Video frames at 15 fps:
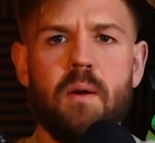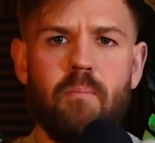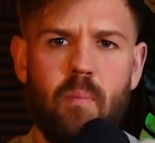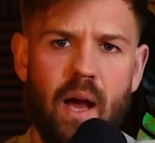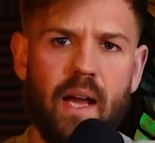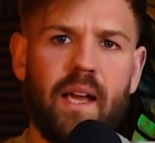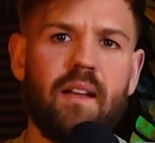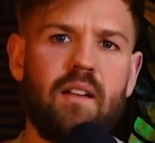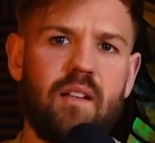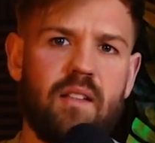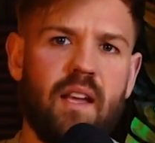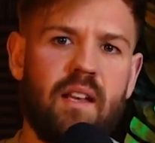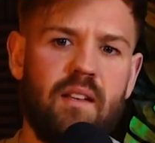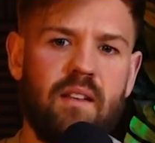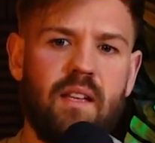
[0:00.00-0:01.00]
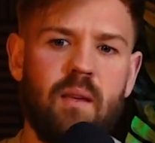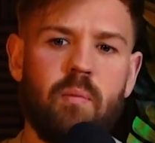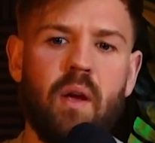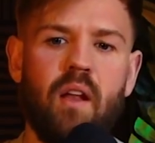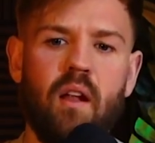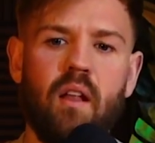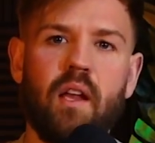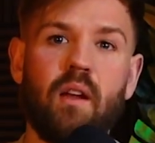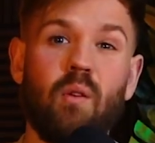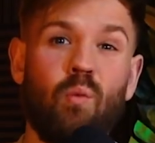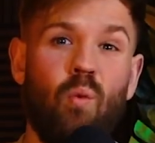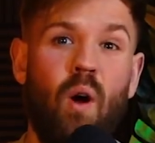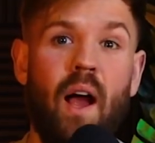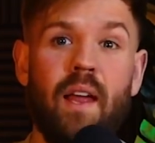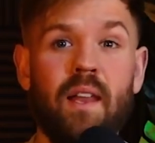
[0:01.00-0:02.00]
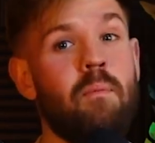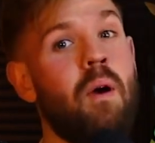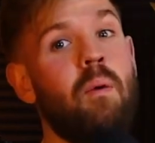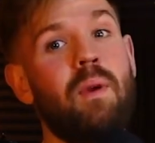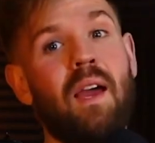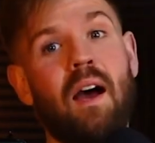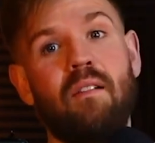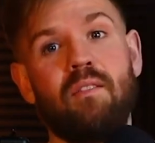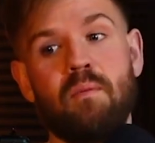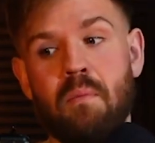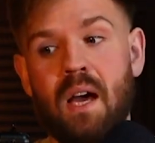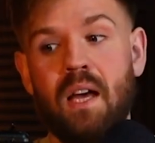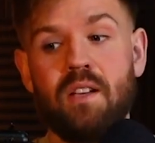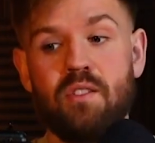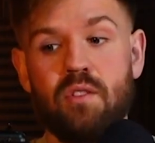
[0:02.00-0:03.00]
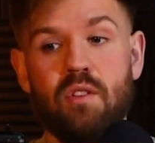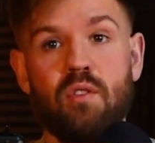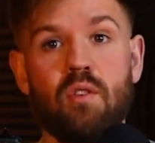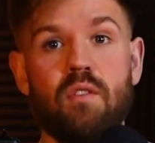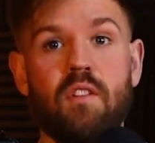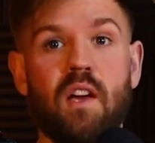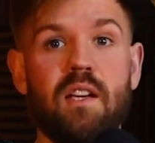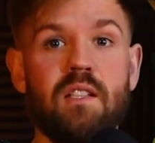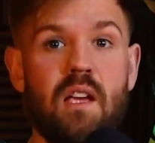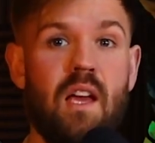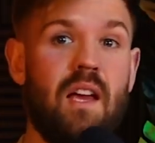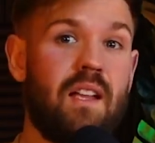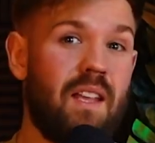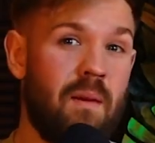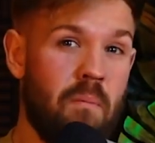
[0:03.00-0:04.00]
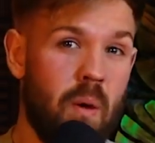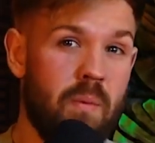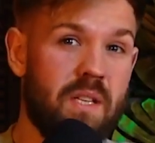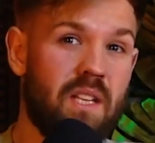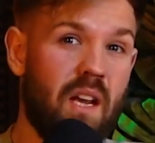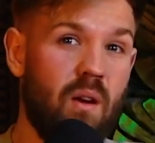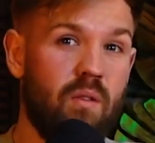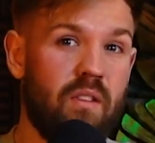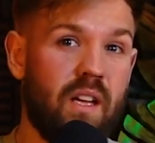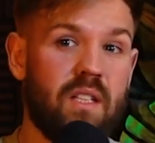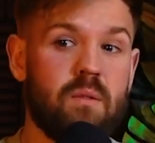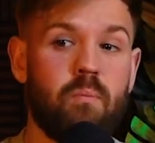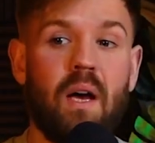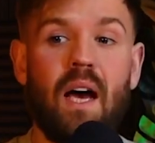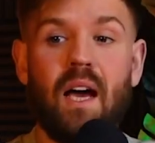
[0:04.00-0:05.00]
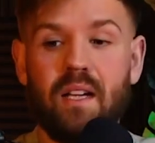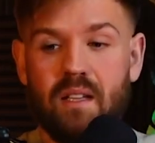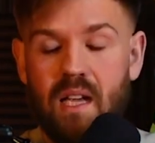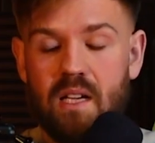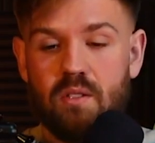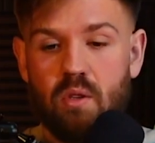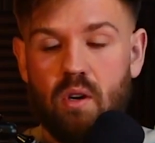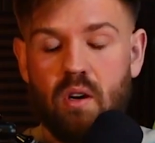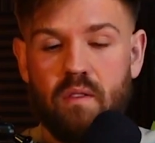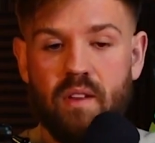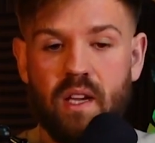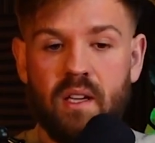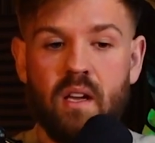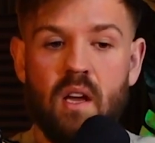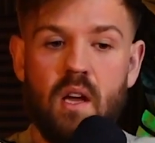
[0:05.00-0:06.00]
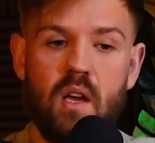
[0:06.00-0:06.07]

But I kind of dig deep into like why they maybe haven't managed to do things, then maybe scale things back, that sort of thing.